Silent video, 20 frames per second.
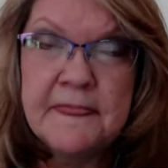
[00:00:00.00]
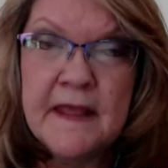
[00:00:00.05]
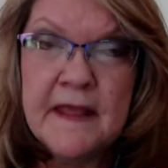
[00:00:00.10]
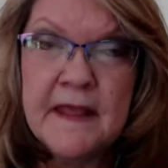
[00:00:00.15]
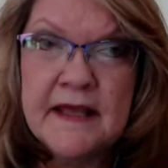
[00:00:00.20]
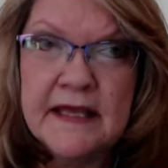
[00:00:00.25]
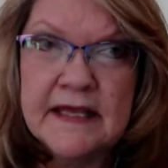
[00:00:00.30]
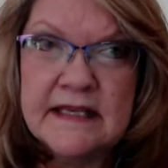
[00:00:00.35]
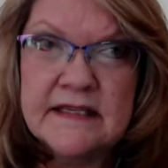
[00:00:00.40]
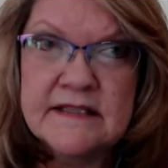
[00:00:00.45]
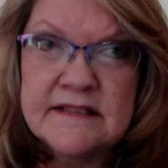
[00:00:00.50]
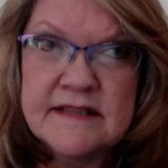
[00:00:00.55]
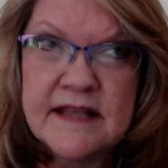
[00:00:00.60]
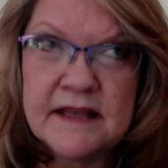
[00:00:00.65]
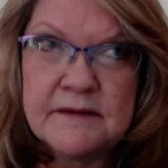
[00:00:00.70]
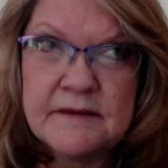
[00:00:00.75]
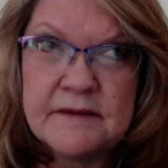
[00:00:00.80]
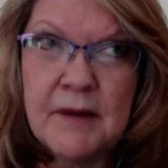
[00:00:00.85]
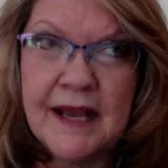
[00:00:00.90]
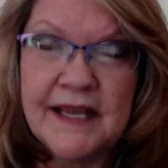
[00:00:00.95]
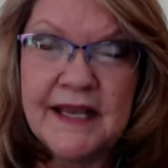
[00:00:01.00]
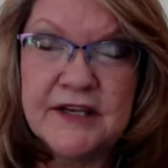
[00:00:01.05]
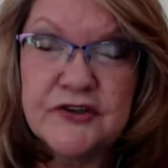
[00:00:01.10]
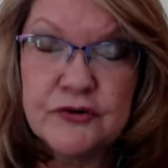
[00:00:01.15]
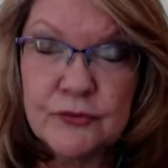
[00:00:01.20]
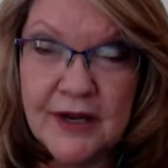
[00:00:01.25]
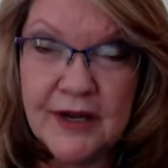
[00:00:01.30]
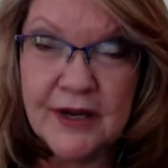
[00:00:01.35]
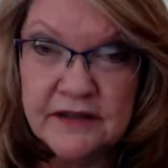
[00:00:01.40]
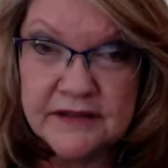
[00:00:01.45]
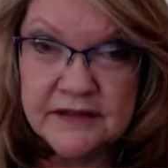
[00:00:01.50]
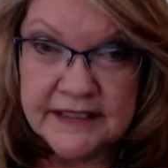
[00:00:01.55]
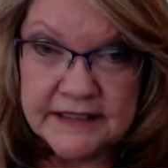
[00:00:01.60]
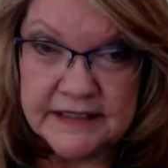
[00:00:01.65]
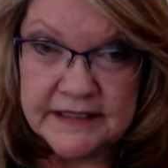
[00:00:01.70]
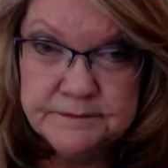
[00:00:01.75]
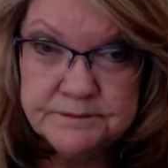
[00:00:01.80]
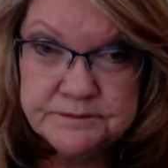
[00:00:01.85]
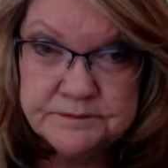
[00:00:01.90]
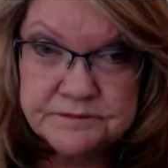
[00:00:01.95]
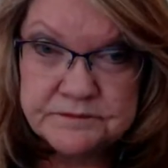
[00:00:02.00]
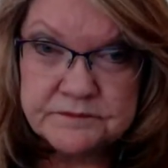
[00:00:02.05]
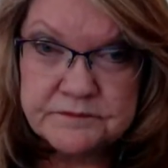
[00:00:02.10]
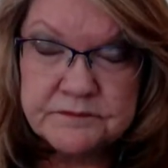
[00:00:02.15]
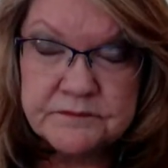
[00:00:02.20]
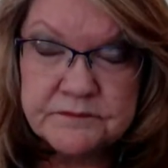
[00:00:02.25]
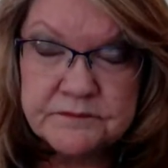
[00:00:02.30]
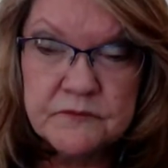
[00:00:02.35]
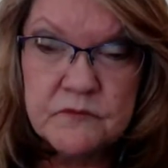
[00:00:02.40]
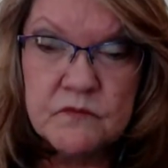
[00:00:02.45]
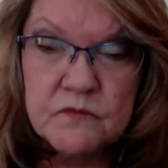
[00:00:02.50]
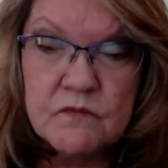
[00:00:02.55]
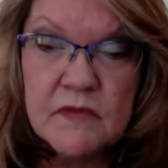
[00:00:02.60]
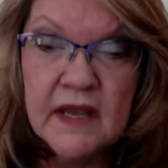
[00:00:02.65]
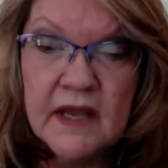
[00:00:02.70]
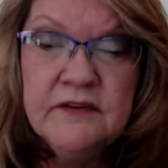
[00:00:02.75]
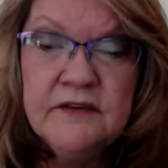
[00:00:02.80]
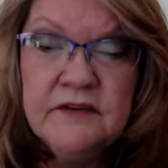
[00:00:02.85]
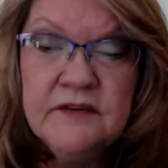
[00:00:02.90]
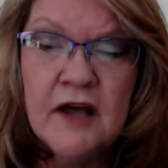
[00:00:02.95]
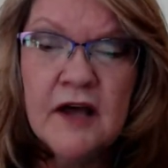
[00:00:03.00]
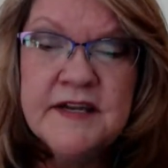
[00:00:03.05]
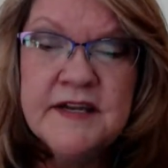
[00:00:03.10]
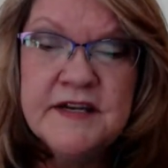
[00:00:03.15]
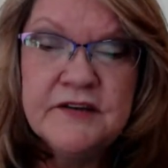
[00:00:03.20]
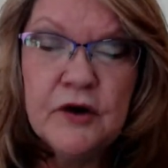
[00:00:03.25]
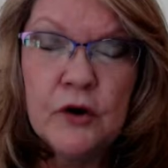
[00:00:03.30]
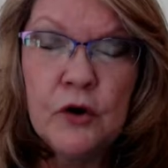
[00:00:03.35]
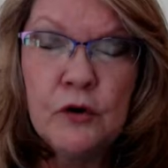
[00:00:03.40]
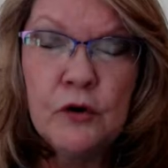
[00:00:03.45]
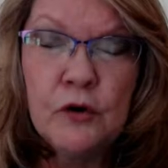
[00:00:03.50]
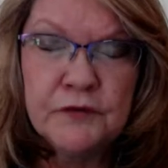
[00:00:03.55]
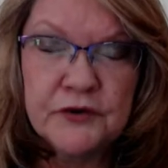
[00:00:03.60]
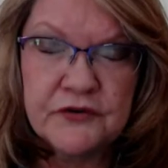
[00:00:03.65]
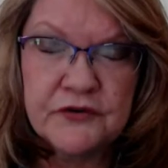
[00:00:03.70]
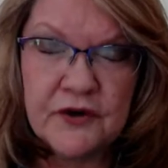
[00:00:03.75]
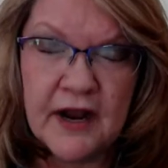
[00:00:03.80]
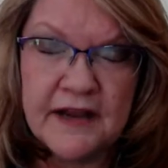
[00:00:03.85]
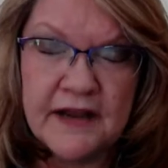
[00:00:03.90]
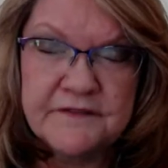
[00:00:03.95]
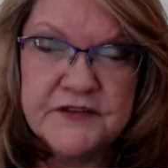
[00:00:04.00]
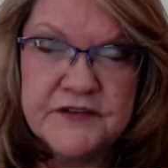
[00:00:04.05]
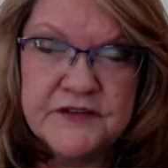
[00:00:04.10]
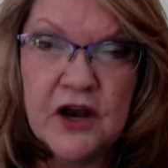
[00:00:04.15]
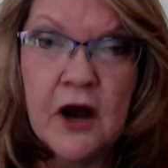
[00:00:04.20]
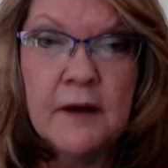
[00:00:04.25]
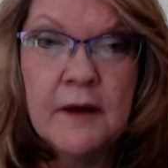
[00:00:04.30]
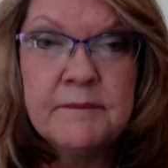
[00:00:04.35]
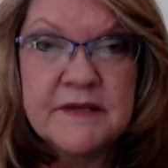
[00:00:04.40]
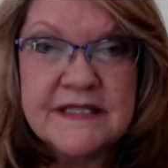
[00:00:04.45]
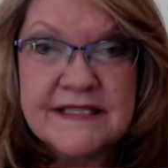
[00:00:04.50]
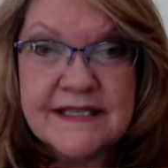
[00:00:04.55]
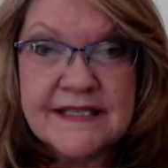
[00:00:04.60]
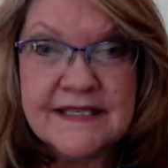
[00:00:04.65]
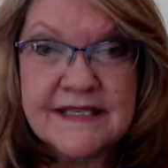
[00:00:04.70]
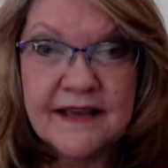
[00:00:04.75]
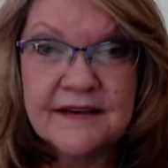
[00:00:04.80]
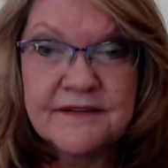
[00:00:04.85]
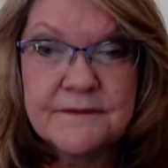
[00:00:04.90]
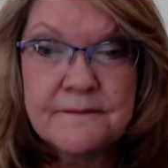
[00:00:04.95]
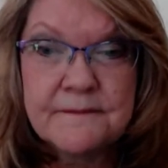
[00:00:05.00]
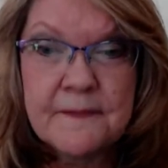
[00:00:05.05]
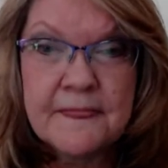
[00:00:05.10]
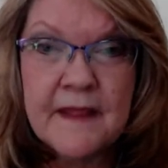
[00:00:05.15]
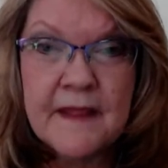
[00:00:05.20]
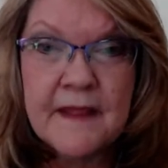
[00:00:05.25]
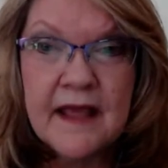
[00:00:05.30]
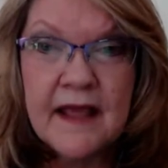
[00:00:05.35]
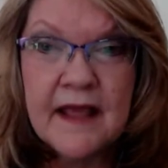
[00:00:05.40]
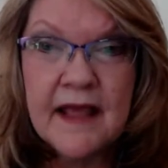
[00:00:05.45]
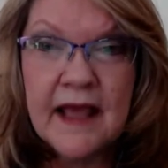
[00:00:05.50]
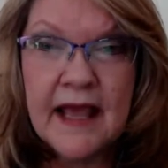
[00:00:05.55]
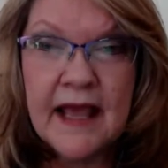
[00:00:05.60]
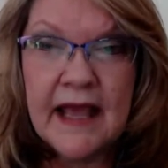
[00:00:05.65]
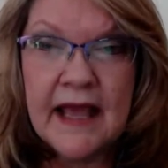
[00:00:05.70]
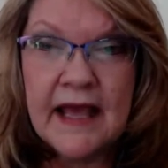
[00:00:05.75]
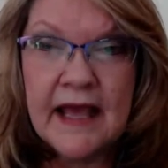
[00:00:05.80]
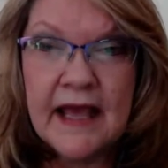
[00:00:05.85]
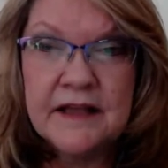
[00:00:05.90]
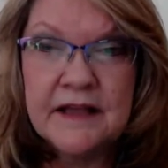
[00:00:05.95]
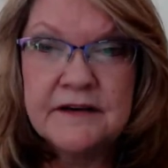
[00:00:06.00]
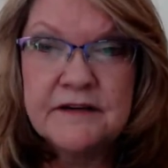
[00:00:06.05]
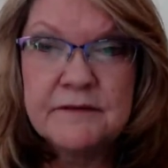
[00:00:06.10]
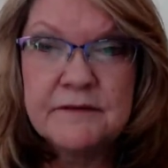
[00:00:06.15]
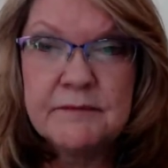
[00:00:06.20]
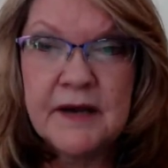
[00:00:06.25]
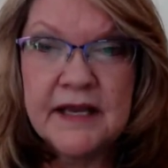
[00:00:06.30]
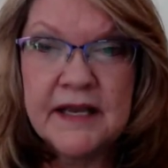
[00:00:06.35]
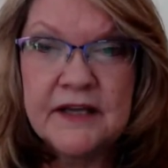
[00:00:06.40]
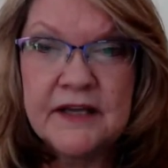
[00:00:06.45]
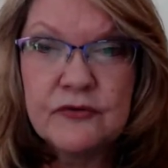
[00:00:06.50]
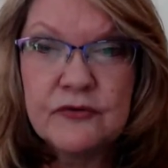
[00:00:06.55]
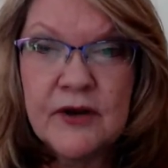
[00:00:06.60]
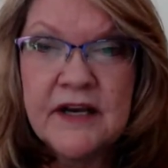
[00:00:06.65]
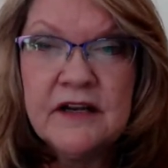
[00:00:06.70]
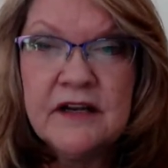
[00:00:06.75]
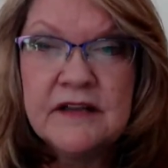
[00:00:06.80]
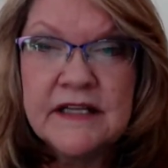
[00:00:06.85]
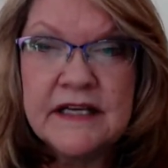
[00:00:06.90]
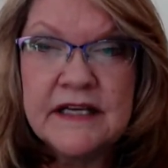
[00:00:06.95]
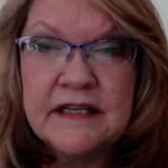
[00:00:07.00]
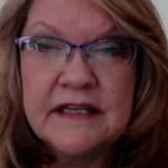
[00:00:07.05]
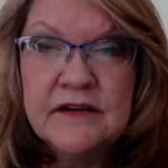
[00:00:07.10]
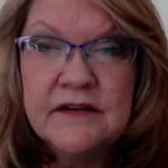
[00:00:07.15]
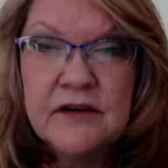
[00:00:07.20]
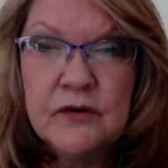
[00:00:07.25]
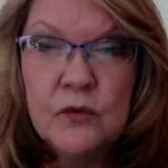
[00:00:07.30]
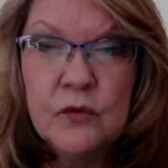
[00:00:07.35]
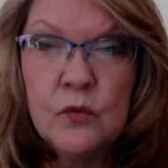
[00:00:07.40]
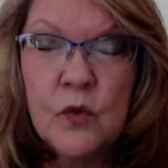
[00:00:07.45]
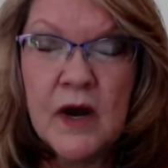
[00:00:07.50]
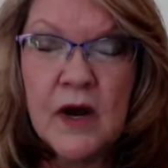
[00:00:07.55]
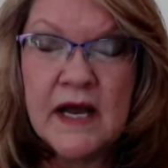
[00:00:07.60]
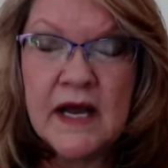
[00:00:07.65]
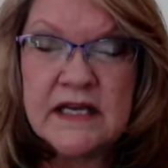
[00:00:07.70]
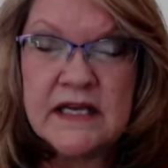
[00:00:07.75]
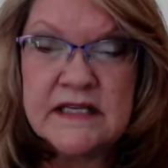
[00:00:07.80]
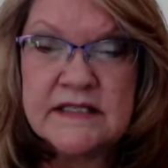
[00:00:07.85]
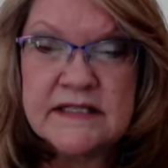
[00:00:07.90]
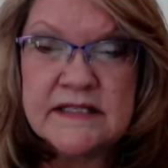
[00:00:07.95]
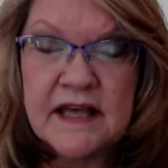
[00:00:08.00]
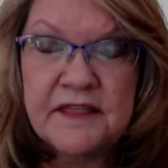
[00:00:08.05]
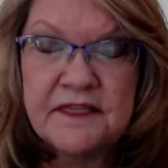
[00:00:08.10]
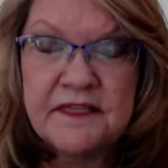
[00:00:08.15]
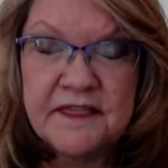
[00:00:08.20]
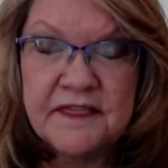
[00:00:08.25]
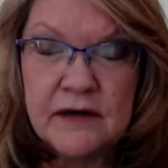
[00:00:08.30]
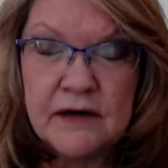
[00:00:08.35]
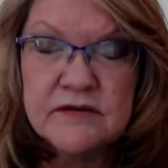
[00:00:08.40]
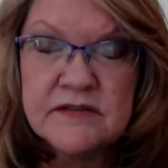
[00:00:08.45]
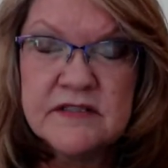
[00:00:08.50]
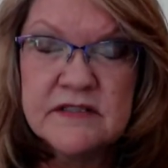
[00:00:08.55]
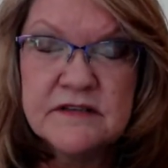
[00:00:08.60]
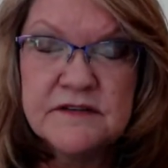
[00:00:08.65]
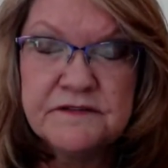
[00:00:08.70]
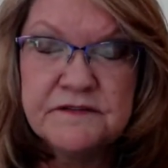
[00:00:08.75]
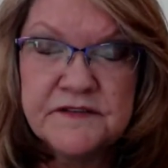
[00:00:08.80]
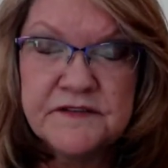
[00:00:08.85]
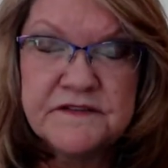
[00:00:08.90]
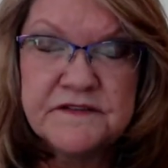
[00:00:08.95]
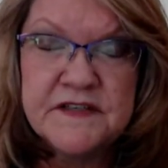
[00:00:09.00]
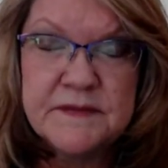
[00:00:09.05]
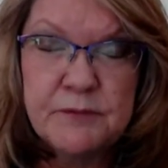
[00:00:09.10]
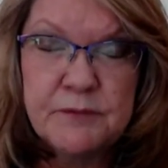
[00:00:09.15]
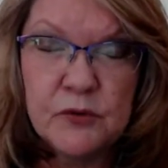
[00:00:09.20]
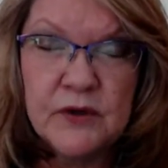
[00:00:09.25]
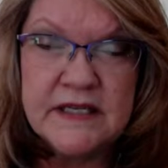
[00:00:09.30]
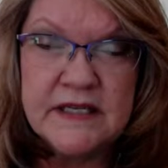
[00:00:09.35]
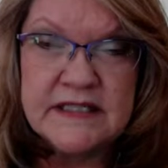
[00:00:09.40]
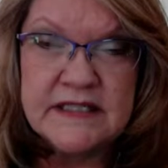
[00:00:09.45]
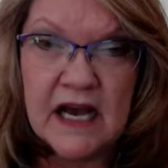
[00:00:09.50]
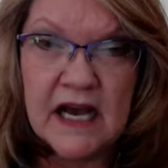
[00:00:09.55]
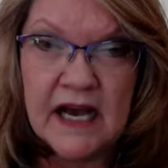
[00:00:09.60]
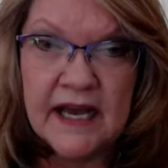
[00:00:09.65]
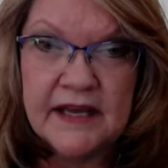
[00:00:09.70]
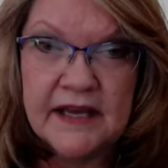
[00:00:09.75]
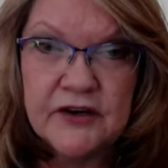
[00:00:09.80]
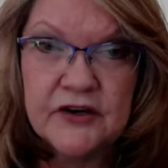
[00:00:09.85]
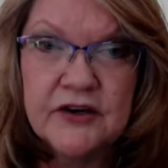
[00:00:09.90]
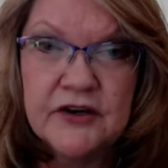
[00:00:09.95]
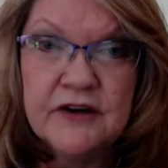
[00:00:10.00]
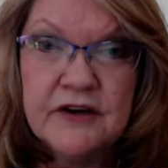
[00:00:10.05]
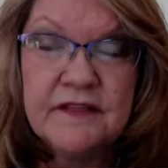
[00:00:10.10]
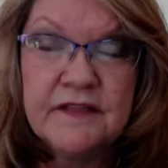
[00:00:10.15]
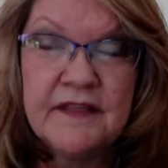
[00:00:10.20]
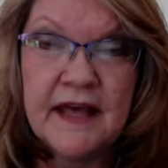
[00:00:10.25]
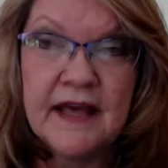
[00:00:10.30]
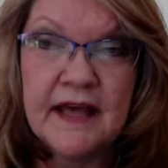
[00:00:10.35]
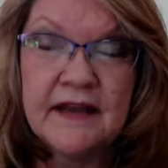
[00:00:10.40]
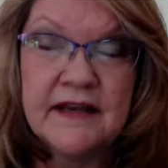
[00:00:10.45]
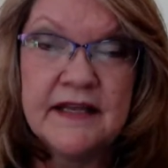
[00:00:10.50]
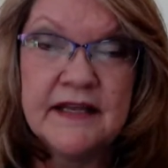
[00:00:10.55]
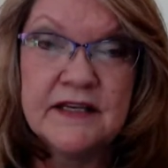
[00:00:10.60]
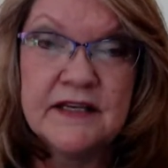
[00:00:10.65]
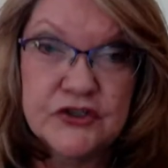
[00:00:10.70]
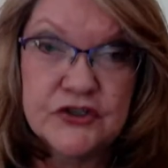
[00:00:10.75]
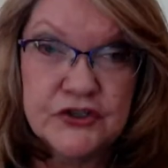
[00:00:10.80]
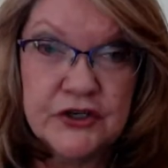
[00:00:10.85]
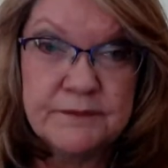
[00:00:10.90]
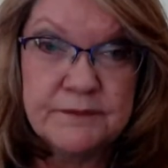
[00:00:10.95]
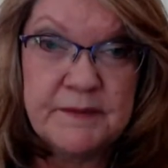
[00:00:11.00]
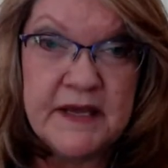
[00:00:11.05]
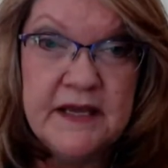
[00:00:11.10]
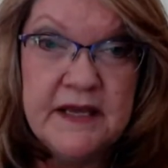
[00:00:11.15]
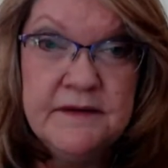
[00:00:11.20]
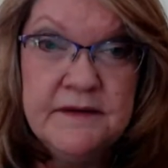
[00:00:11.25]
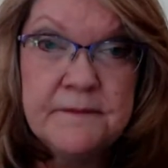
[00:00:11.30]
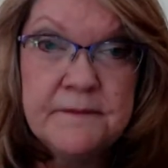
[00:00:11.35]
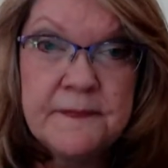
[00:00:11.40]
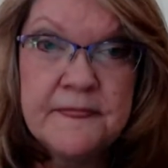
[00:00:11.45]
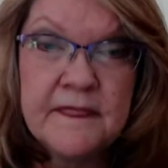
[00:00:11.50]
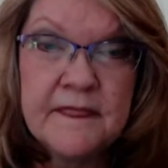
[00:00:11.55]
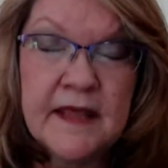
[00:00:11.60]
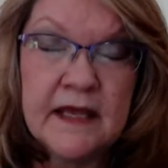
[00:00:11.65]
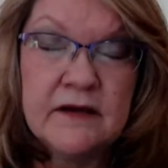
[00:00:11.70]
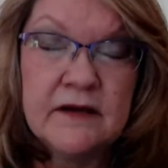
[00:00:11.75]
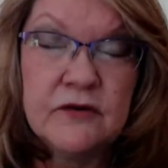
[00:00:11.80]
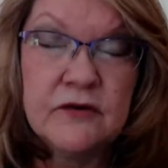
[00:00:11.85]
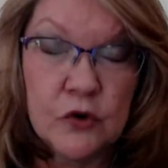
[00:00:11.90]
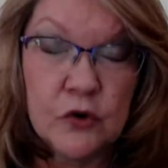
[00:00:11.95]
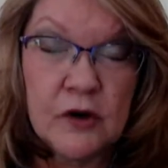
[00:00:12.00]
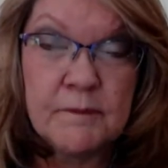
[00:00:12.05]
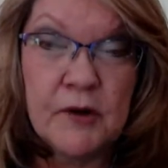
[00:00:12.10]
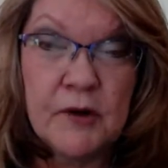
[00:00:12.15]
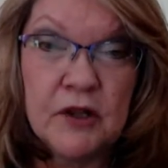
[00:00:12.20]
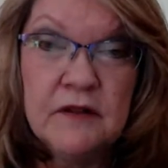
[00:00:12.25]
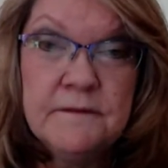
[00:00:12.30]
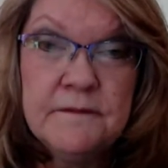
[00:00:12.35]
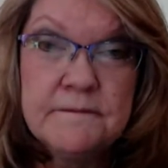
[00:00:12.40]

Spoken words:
is that my adrenaline had gone into overdrive to compensate. And my adrenaline was 1,050 points higher than it should be, than normal,